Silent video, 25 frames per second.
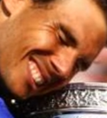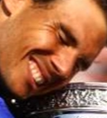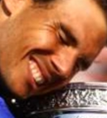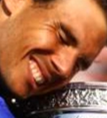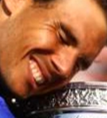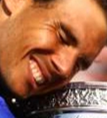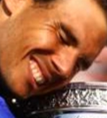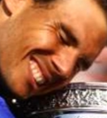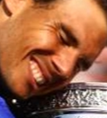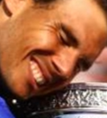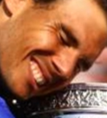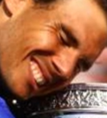
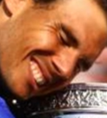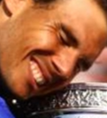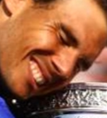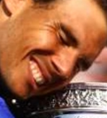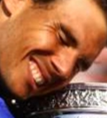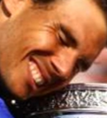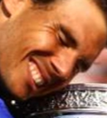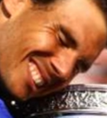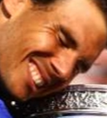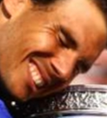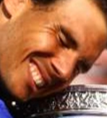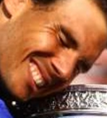
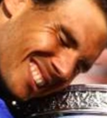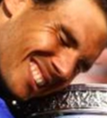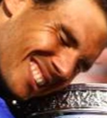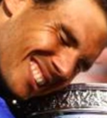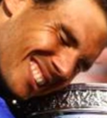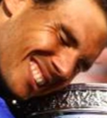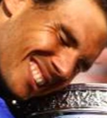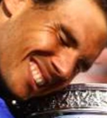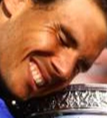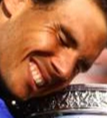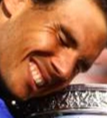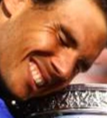
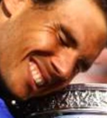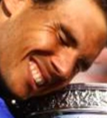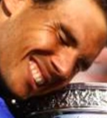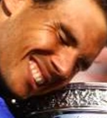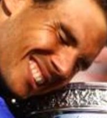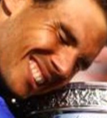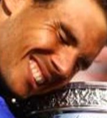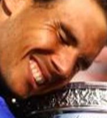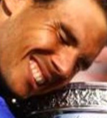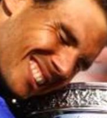Nobody speaks.